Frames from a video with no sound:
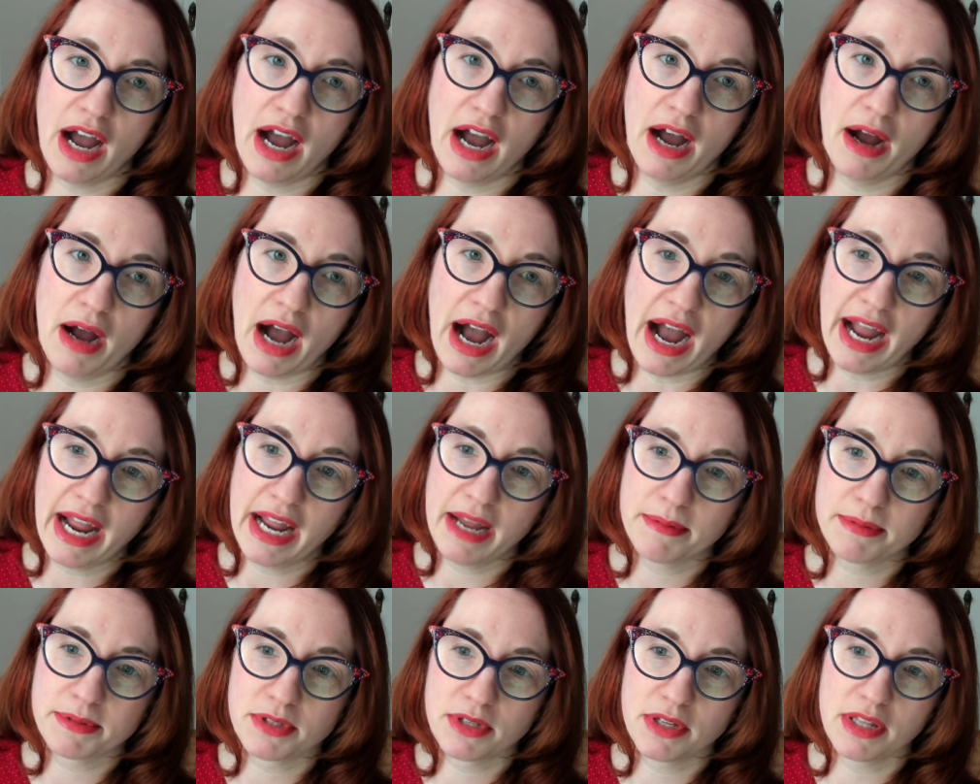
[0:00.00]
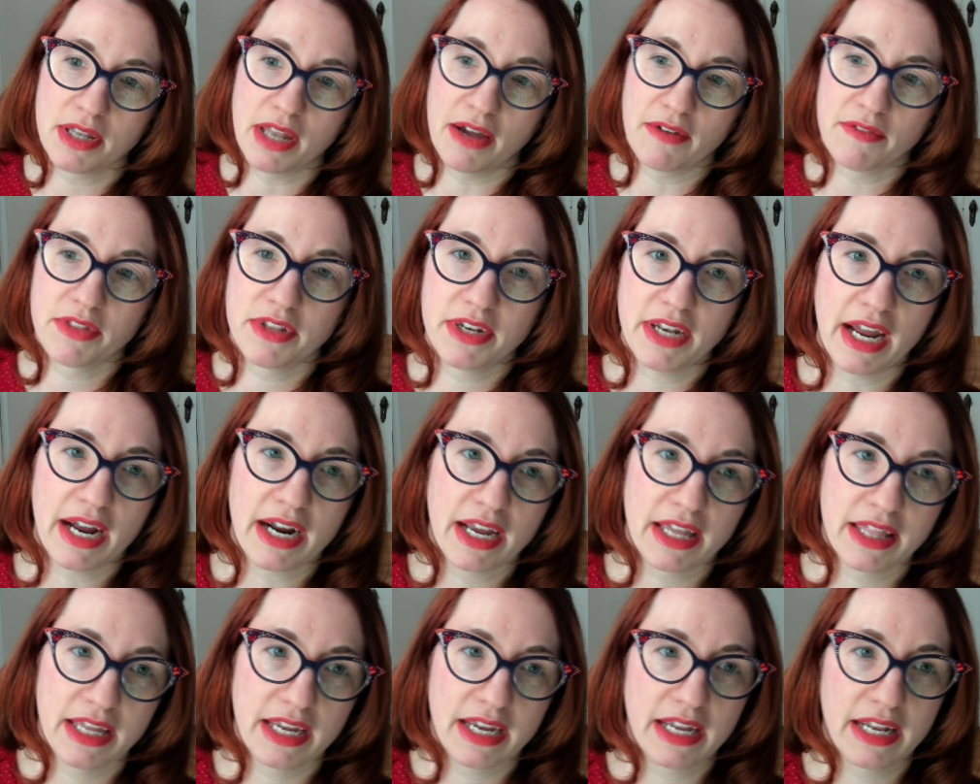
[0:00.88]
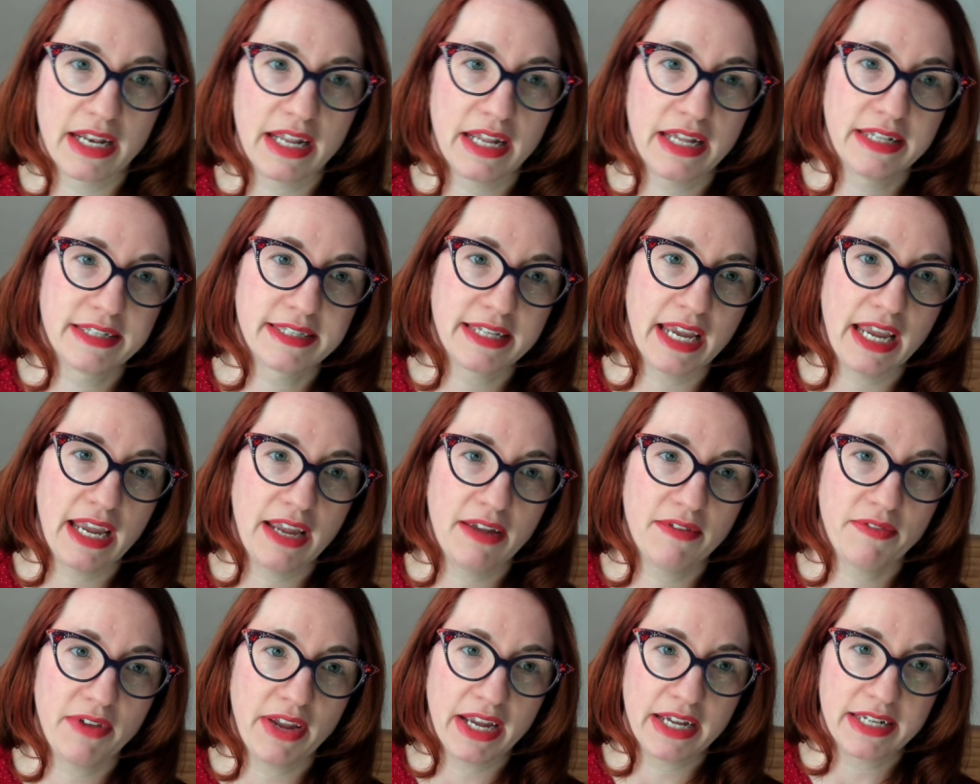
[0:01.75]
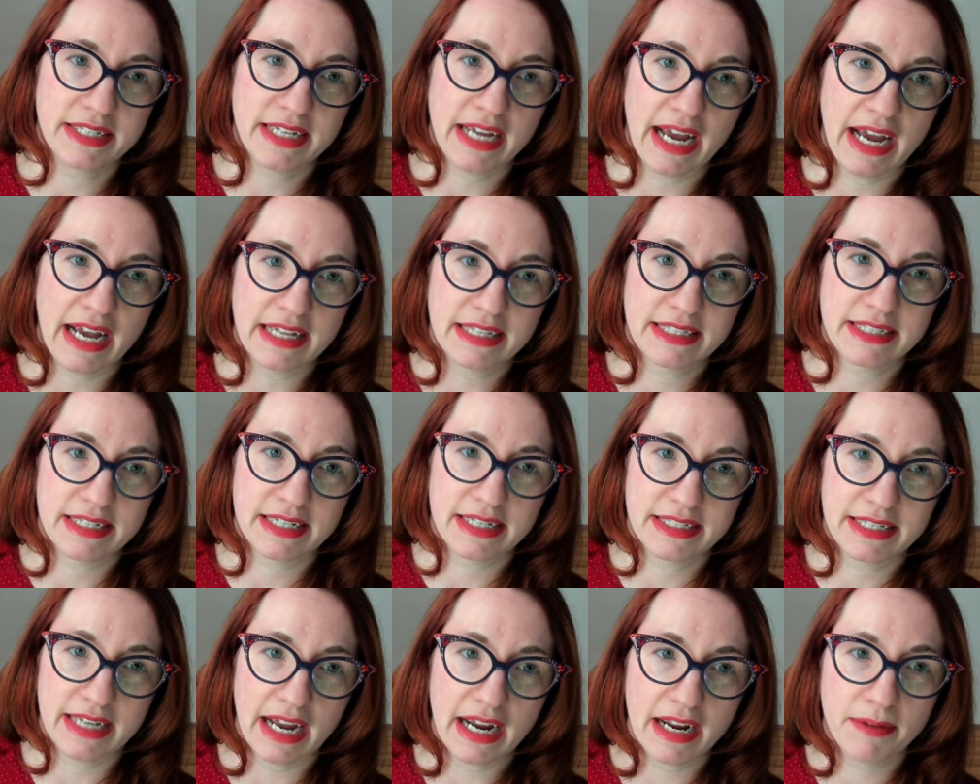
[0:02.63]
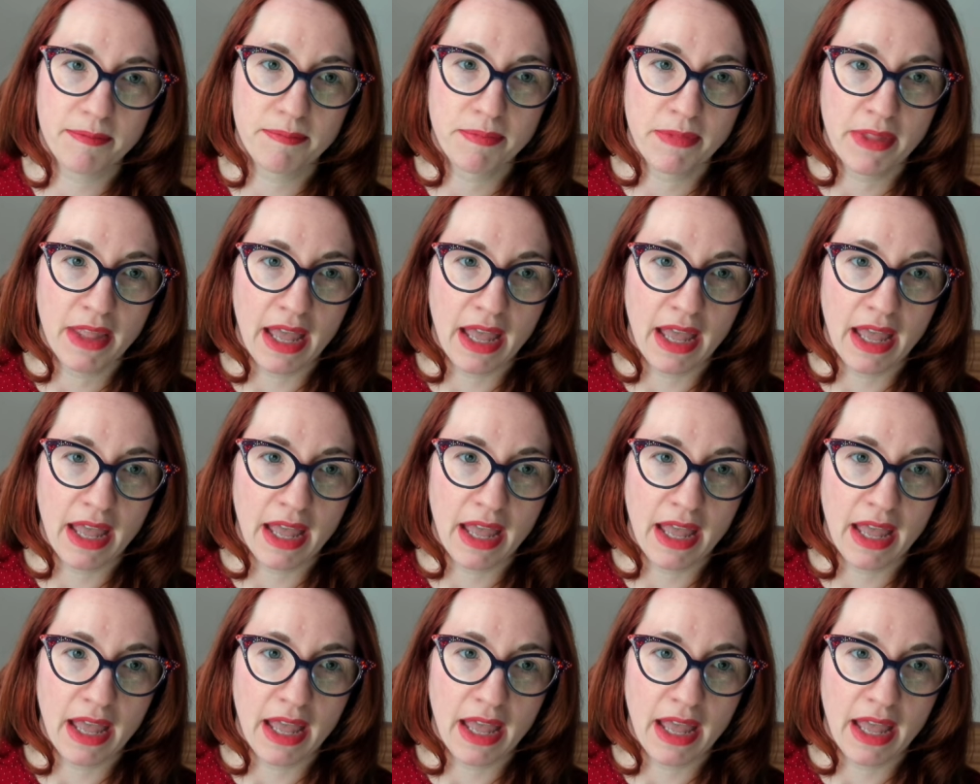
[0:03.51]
I absolutely love the deck. I think it is a fantastic deck.